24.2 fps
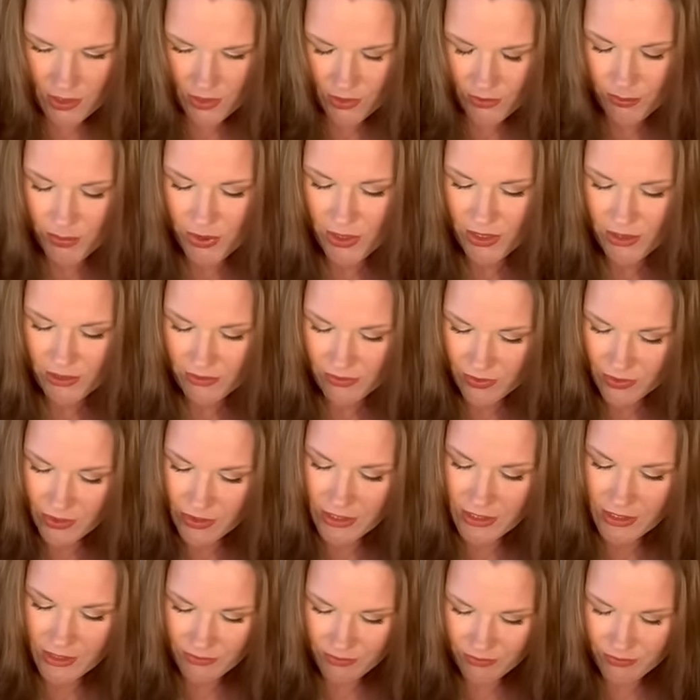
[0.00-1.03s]

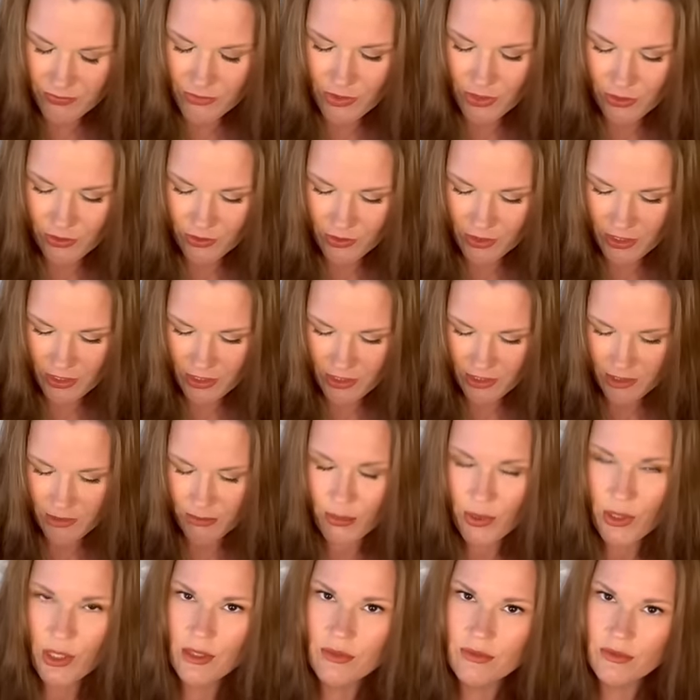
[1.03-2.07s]
Poverty. Okay,
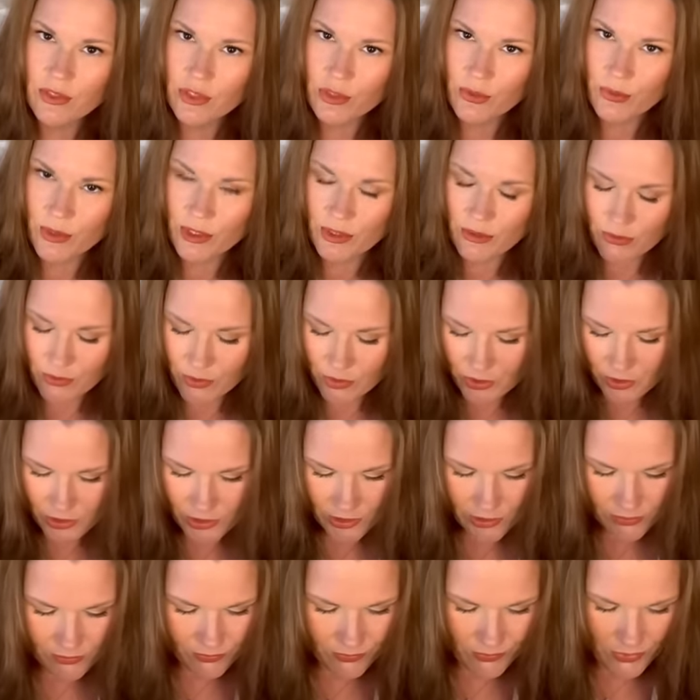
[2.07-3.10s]
impoverishment. We'll
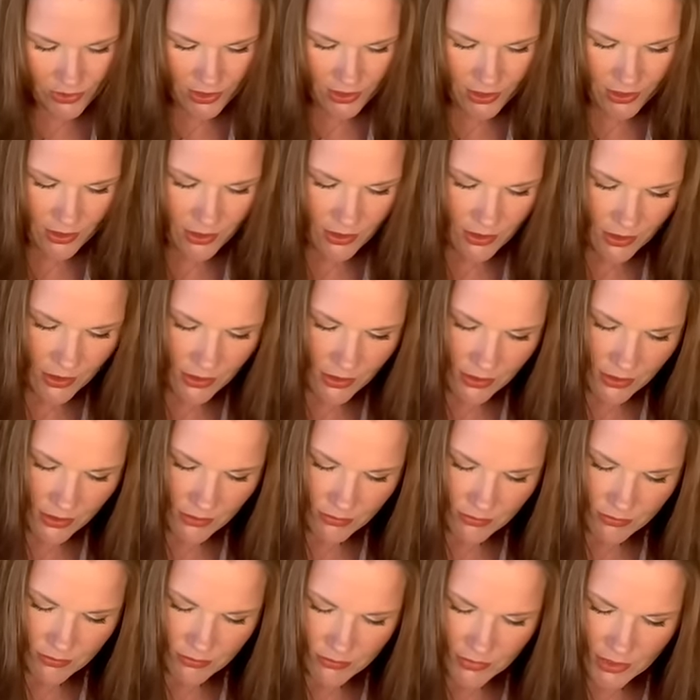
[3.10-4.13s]
see. I
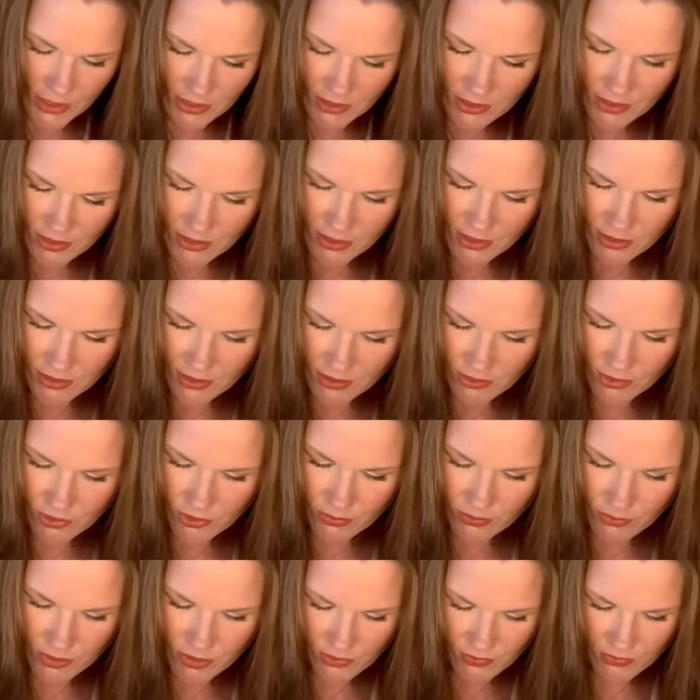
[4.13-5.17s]
didn't see anything too
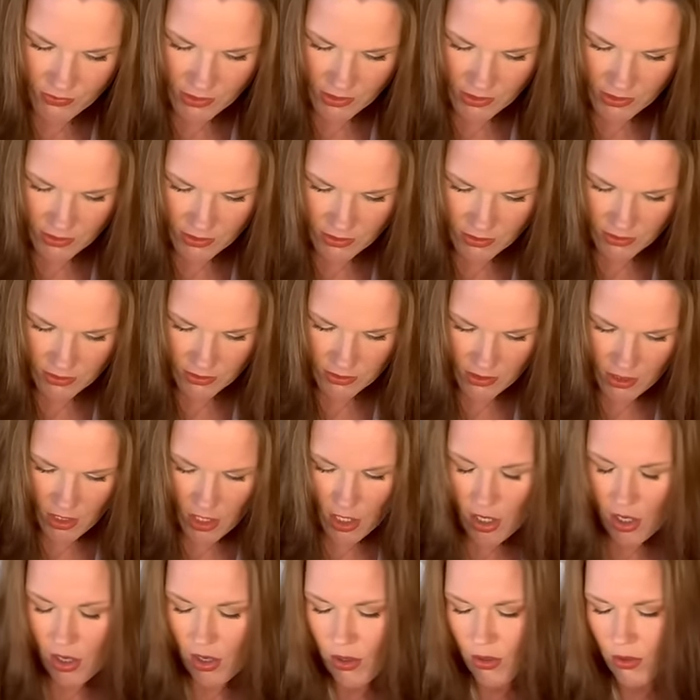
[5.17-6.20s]
much of that.
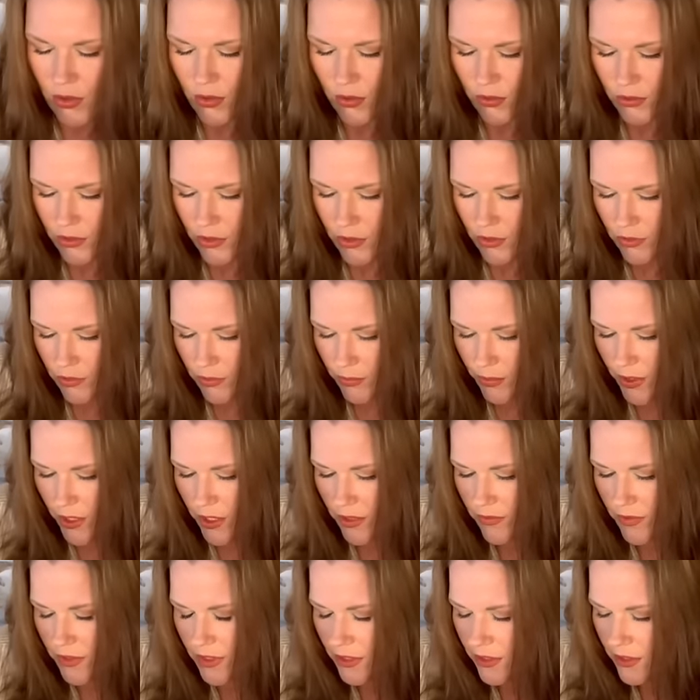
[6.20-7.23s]
Oh, no, the
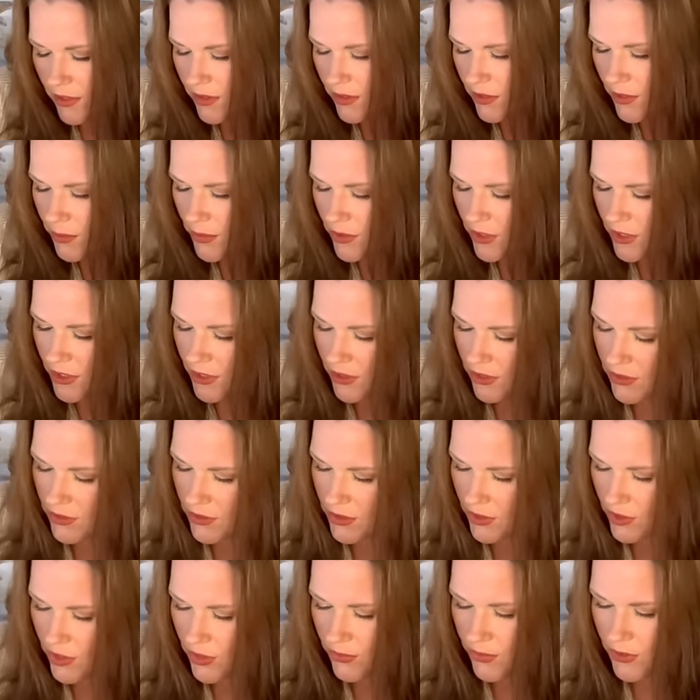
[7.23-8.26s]
poverty to this particular
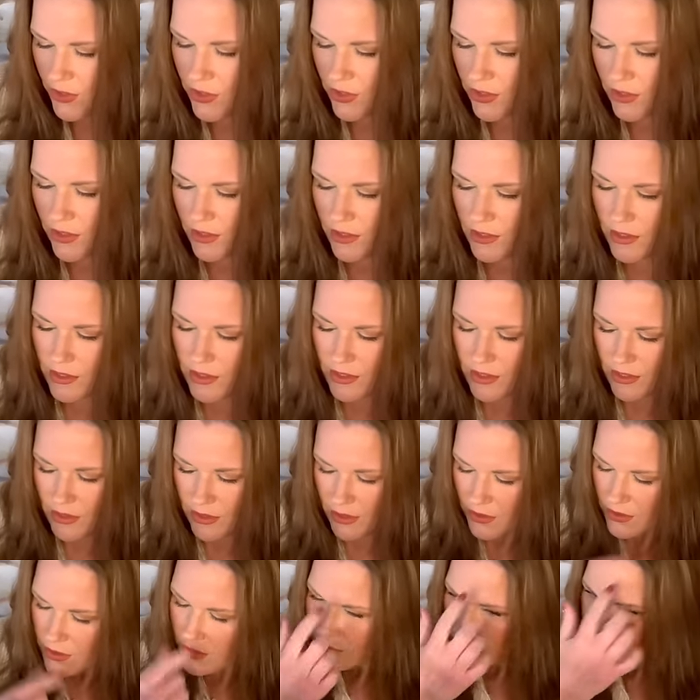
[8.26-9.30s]
situation. Like I said,
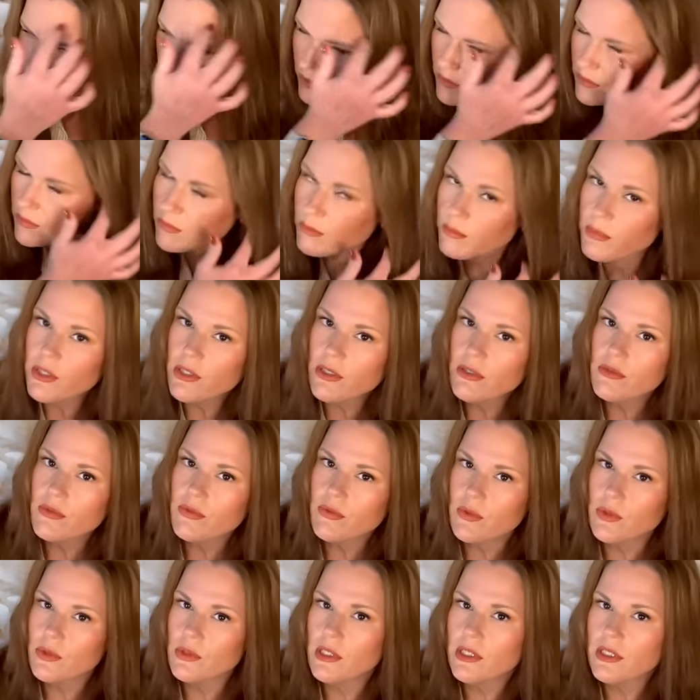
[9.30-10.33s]
nothing is bearing
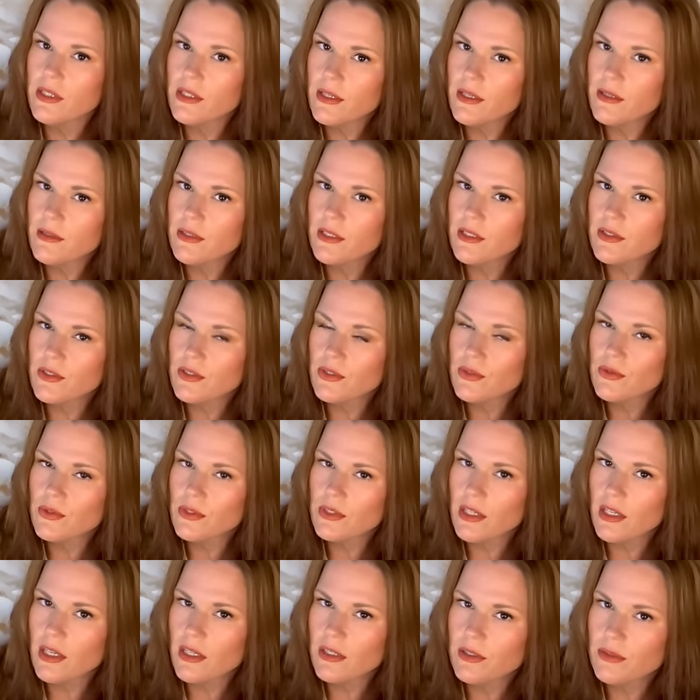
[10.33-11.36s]
fruit in that. It's too
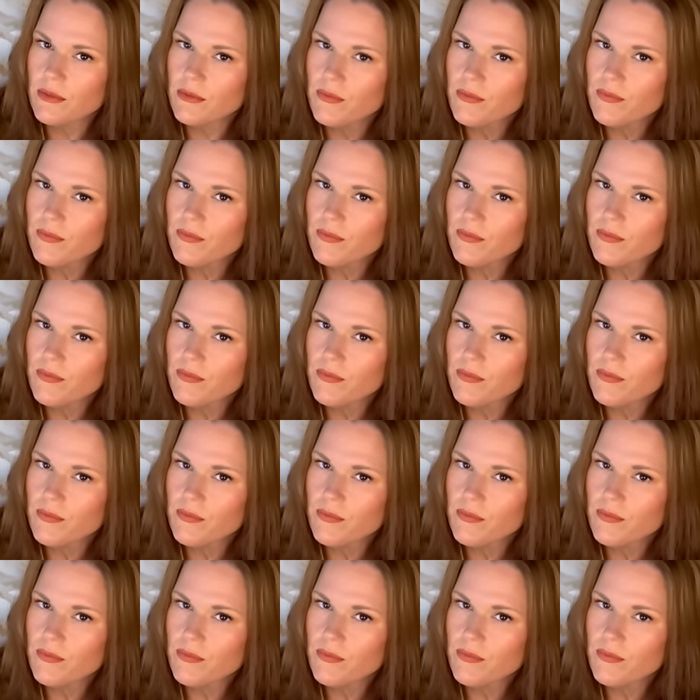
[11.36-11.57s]
stagnant.